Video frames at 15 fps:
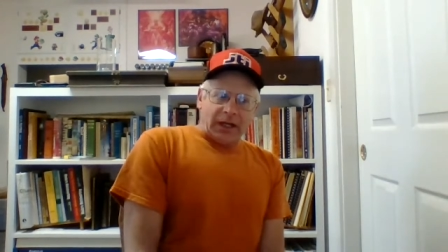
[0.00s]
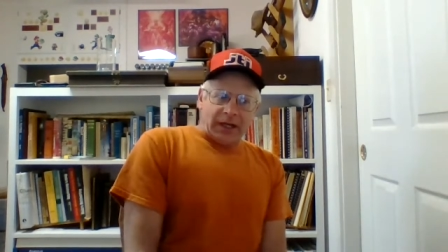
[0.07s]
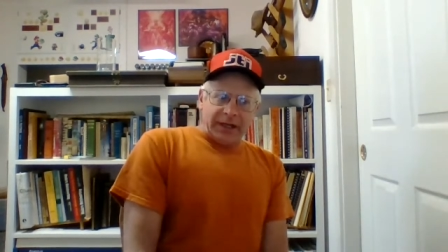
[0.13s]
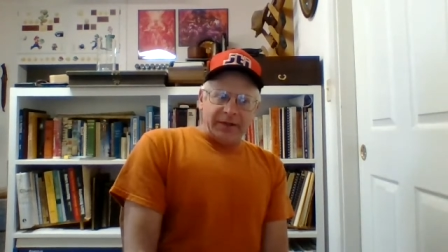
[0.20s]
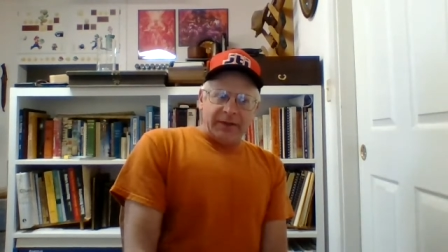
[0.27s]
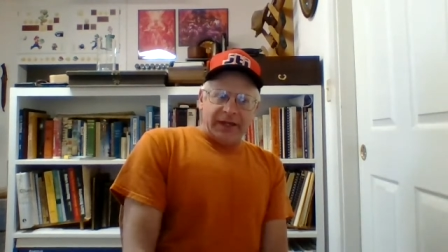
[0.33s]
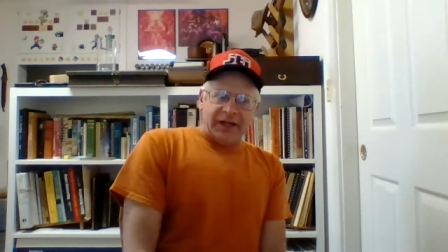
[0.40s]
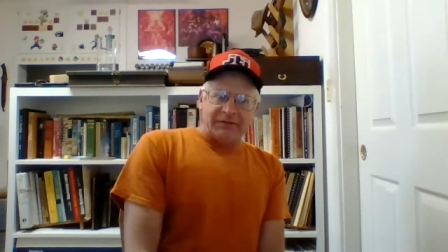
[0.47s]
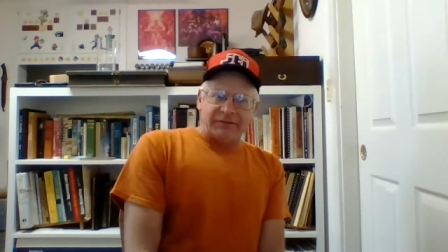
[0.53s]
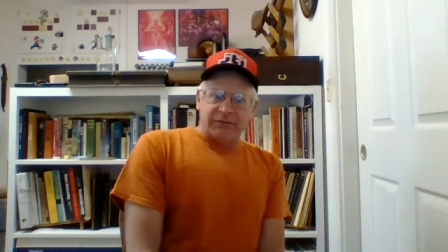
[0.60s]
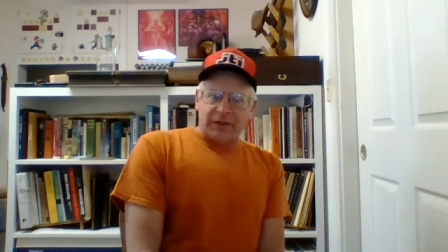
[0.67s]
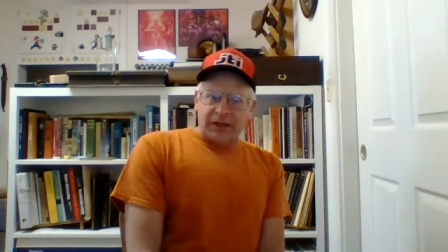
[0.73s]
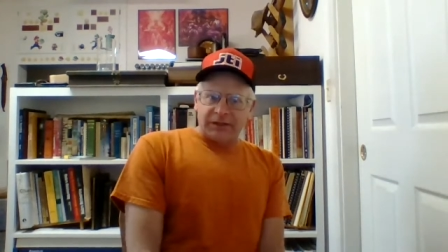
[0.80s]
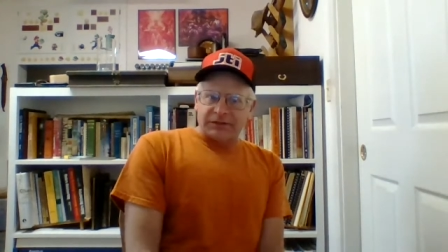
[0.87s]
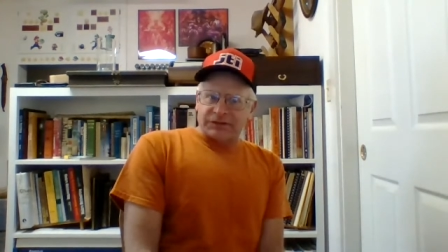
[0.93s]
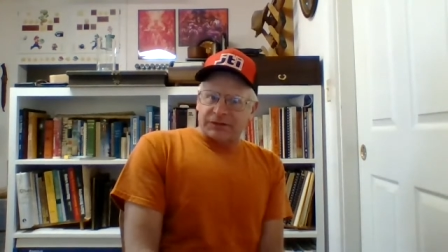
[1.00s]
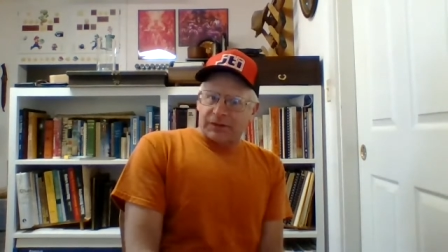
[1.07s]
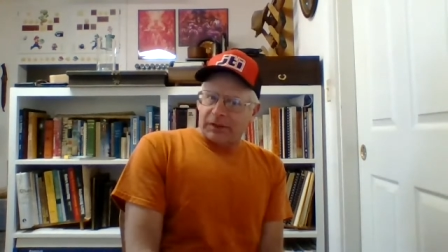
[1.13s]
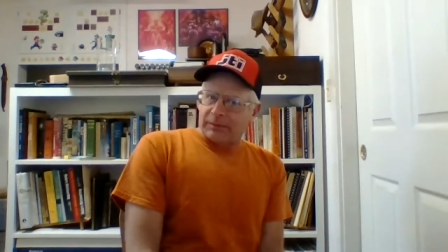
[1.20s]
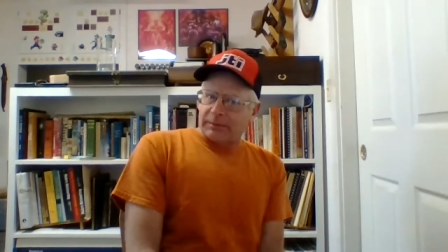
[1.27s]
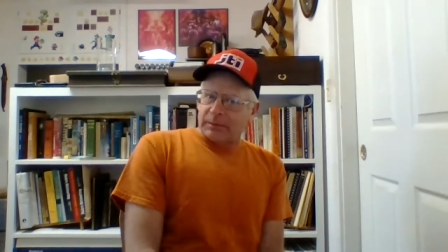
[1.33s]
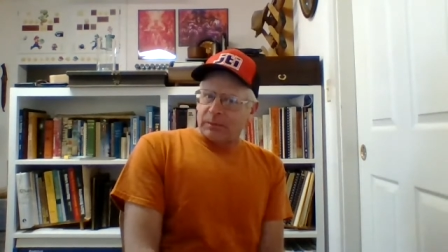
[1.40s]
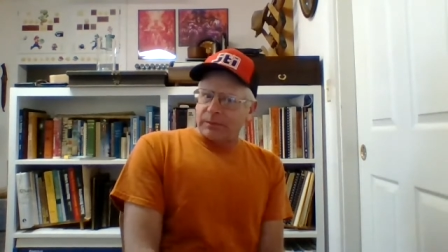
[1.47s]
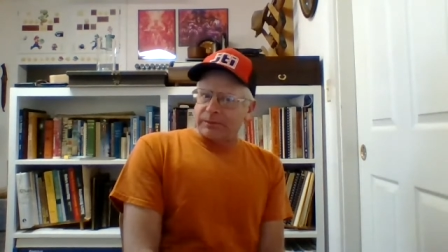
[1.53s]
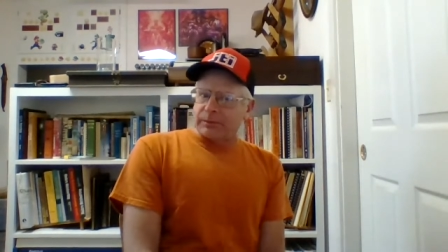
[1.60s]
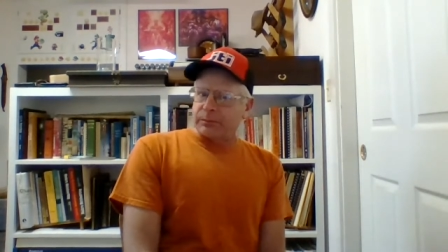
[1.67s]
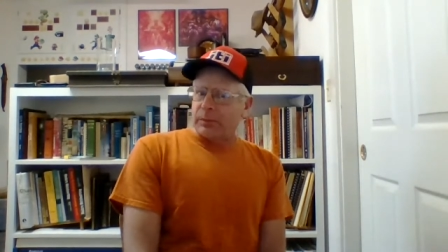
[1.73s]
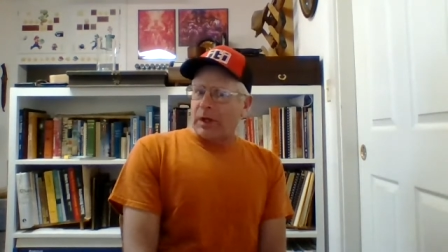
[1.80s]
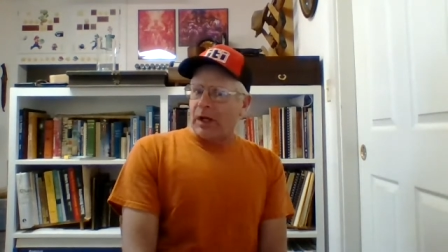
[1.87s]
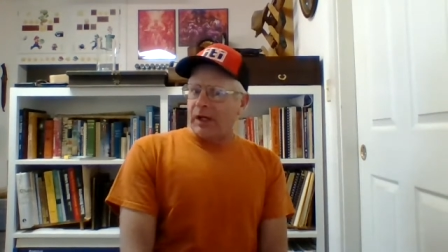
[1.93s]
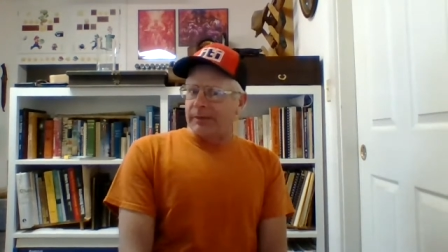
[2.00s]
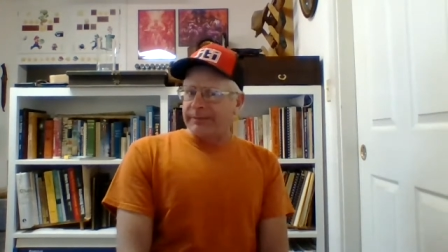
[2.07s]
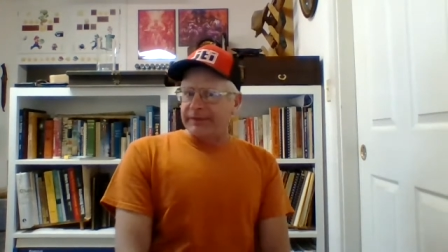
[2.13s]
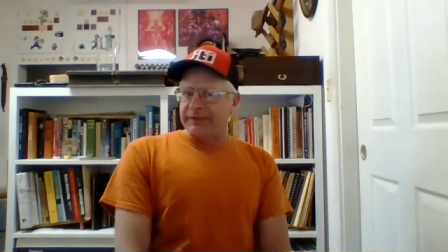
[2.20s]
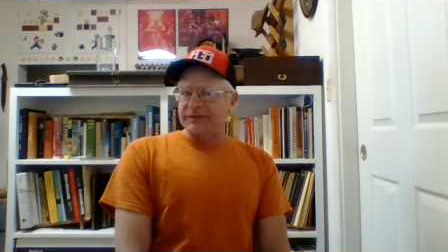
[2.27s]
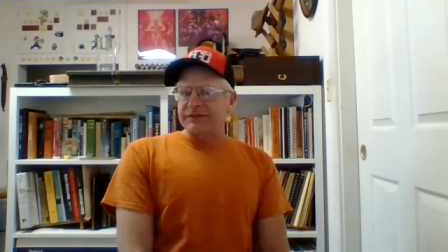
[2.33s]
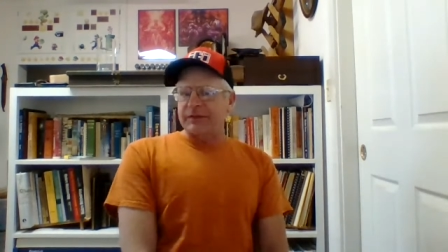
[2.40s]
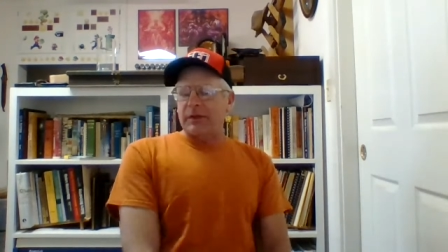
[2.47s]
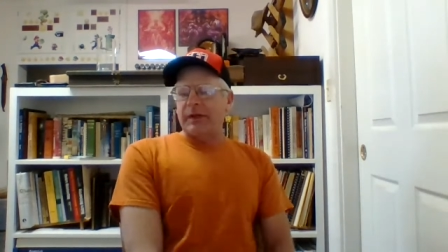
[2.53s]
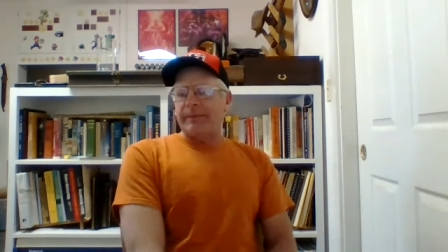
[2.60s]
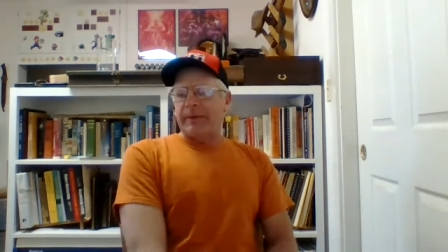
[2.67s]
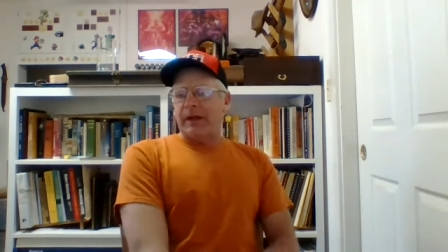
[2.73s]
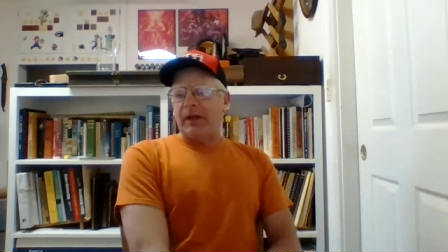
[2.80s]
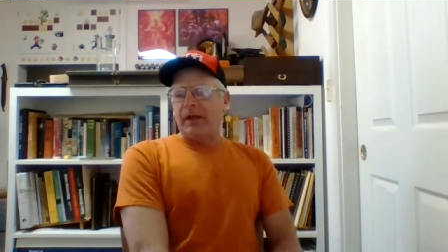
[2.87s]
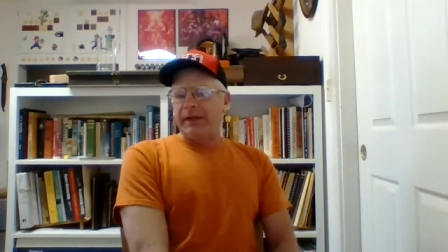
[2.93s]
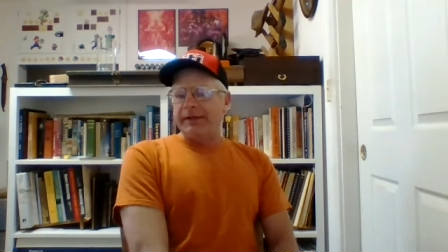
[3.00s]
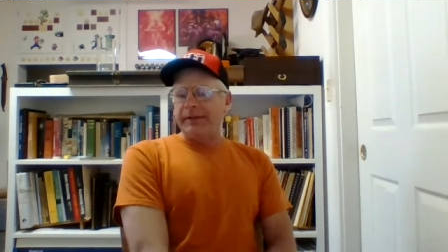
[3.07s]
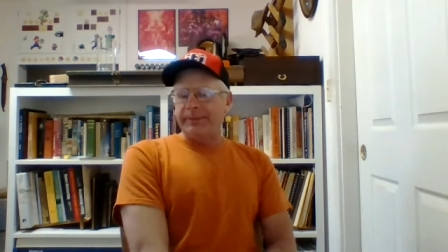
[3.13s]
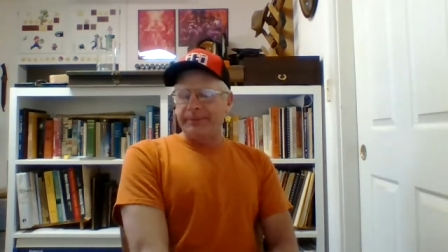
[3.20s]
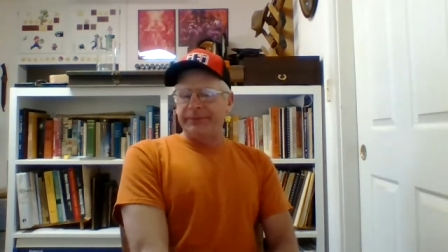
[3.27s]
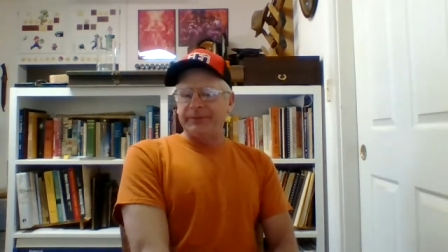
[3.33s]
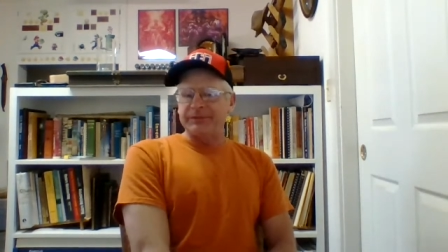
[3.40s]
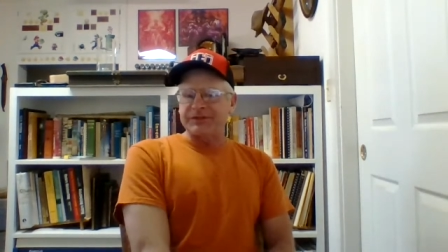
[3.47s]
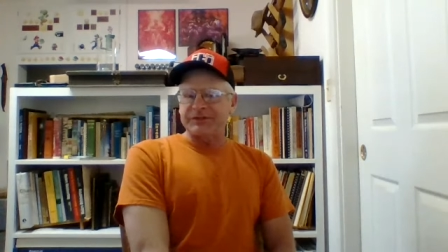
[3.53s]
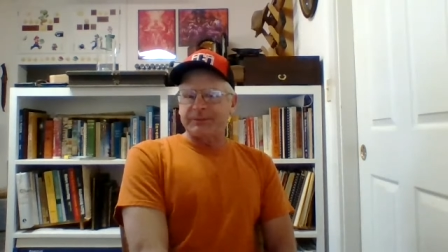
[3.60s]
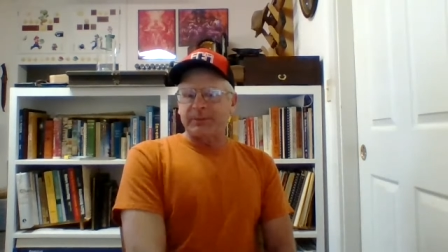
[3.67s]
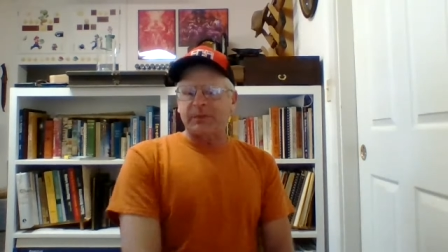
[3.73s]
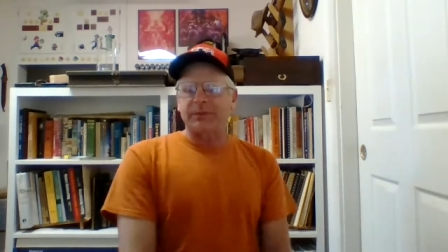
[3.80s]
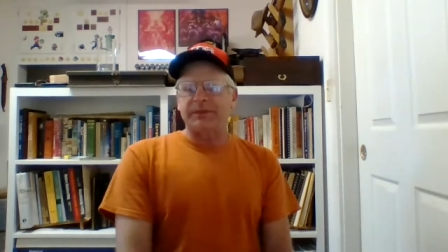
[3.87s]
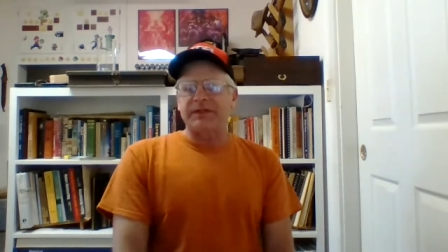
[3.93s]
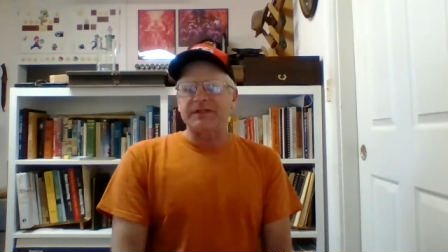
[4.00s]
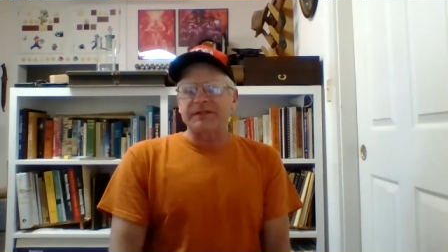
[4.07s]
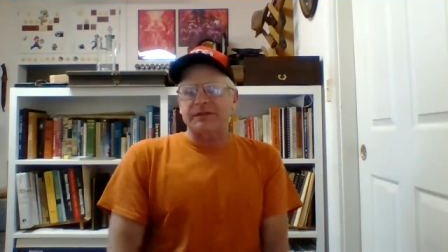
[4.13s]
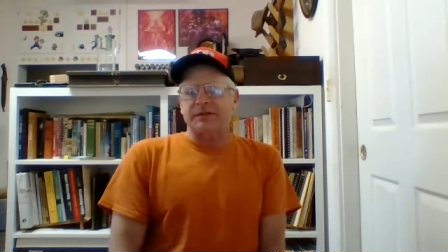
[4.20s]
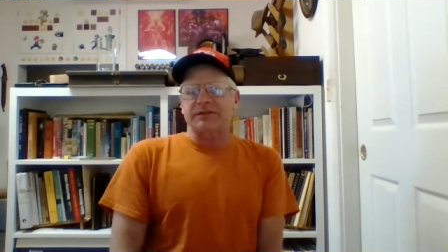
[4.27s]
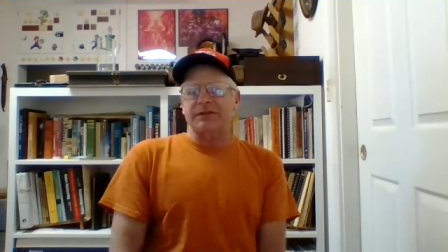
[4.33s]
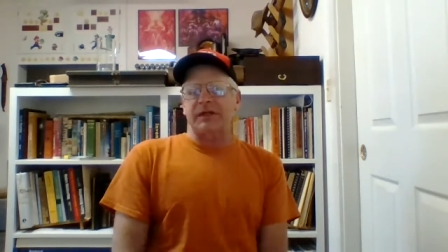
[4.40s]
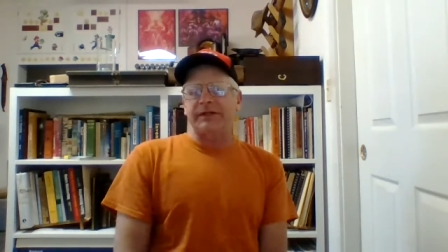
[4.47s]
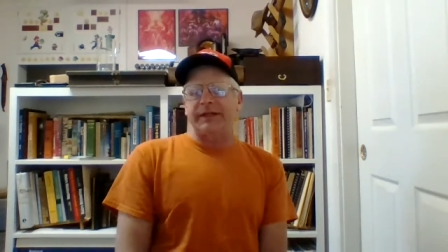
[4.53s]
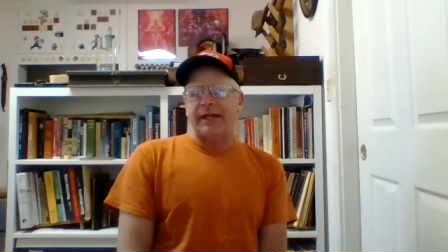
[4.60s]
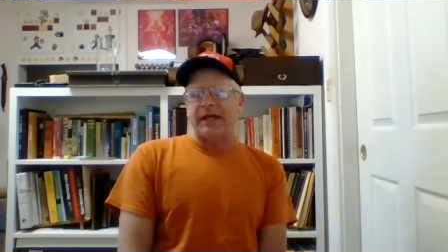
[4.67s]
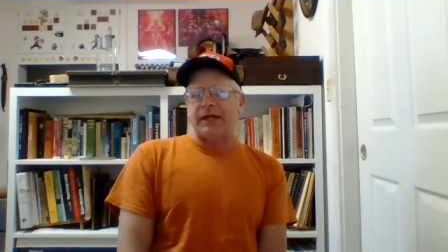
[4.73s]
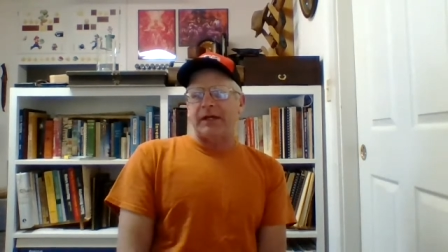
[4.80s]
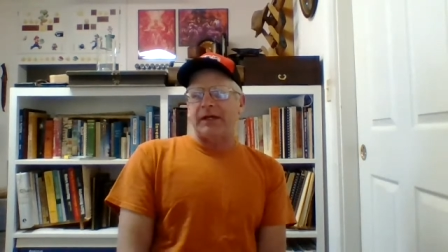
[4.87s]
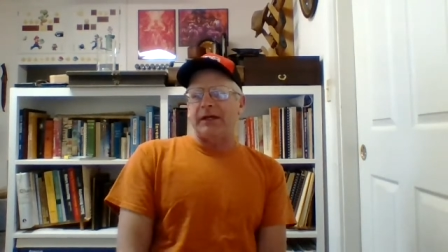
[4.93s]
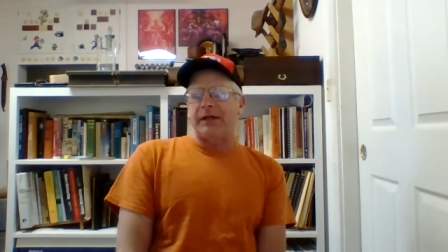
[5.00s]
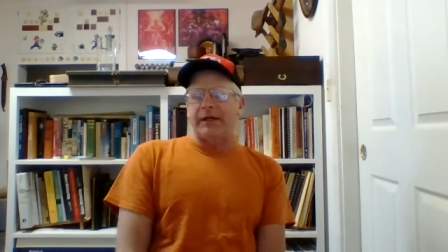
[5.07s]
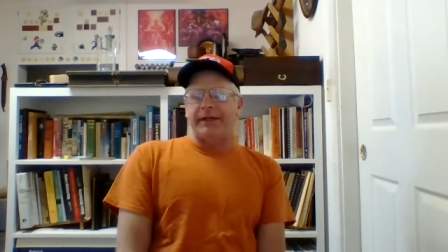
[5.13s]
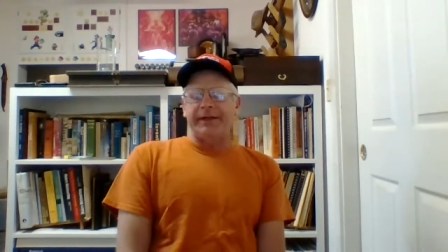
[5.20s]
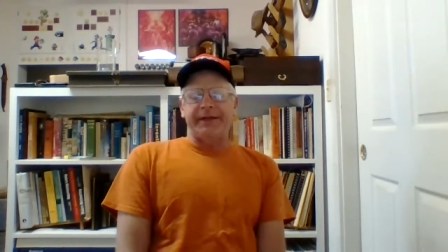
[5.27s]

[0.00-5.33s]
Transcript: I don't have a lot of trouble with robbing, so I'm I'll end up doing some more research on that, I, uh, uh,